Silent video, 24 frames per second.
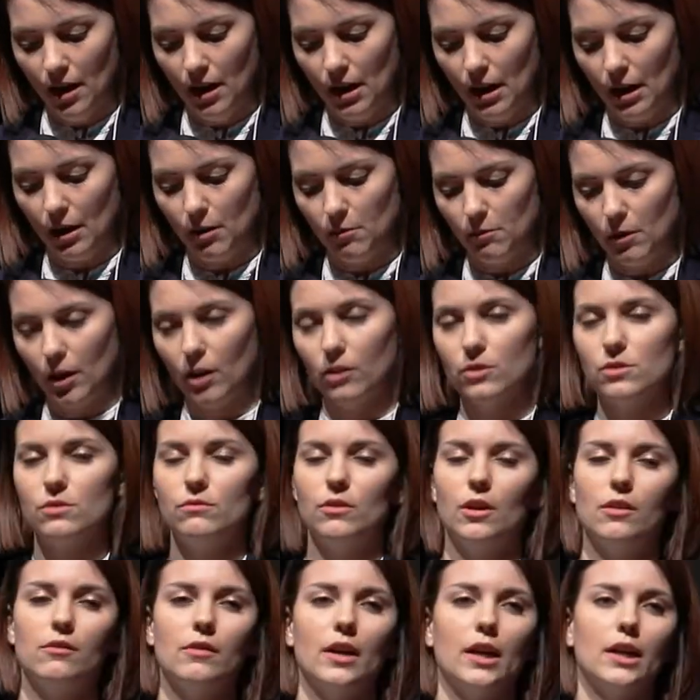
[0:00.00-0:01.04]
Um, I also
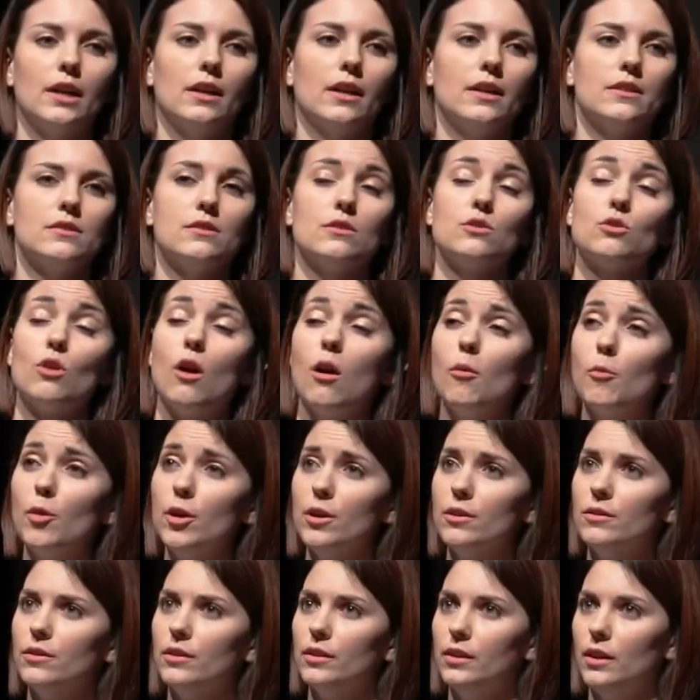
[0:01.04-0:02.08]
want to recognize the
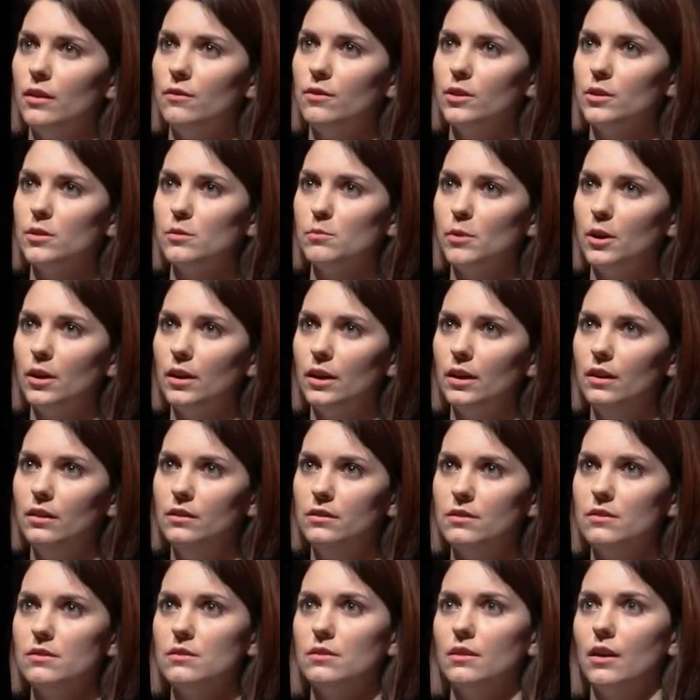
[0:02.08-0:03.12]
trauma that they've
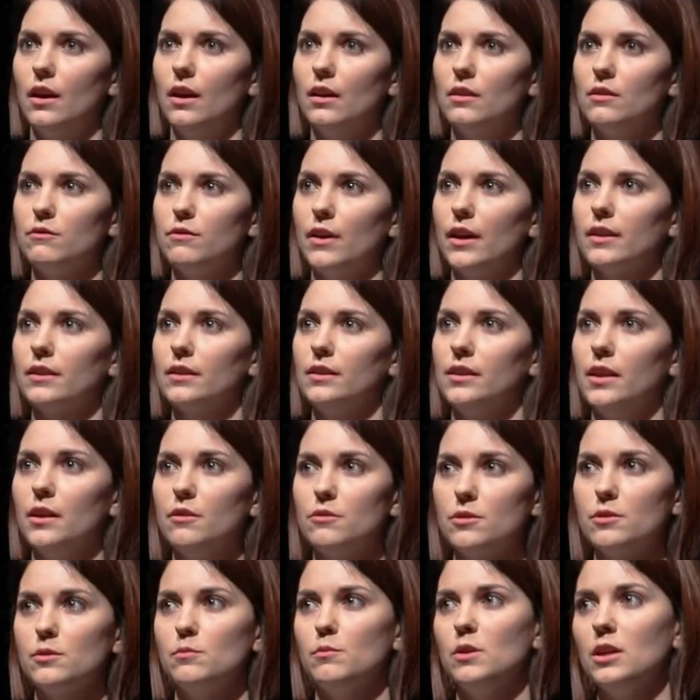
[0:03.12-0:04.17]
experienced and the fact that they
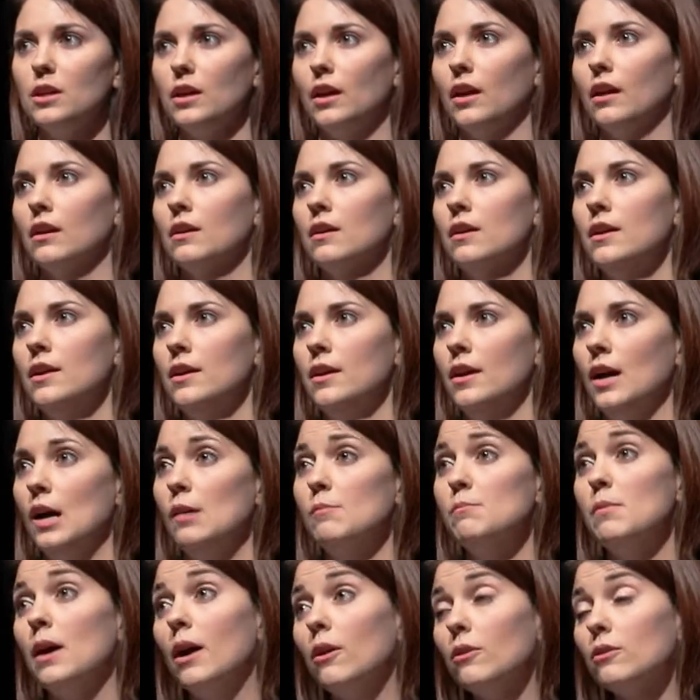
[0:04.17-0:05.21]
were speaking
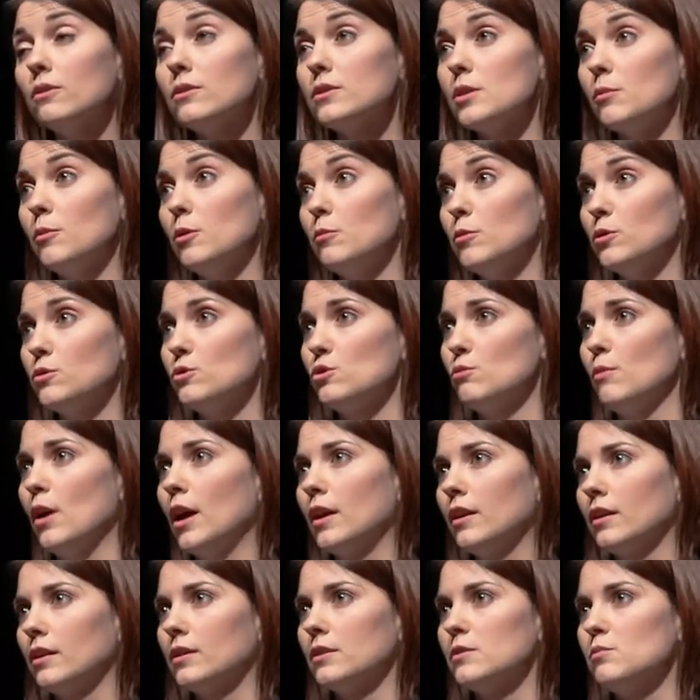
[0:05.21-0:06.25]
about some of the most
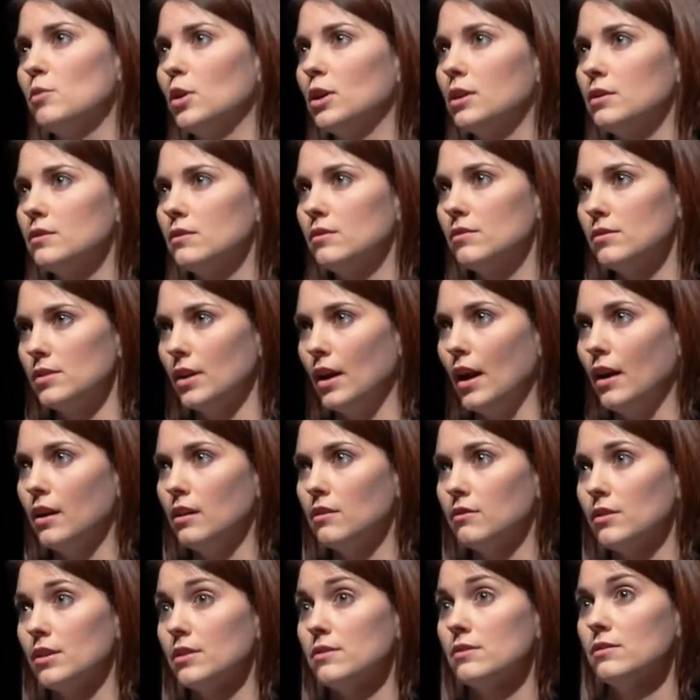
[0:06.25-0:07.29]
traumatic experiences that
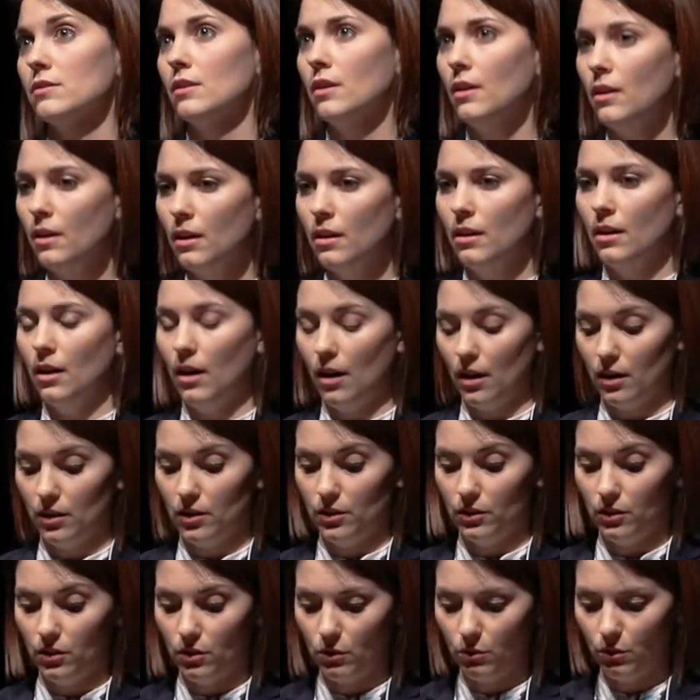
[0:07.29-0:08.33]
any of us uh,
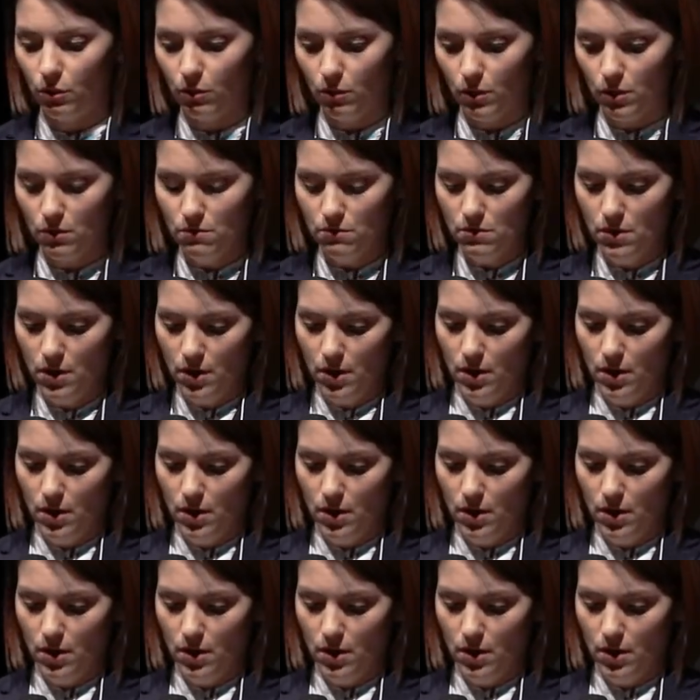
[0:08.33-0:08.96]
could go through.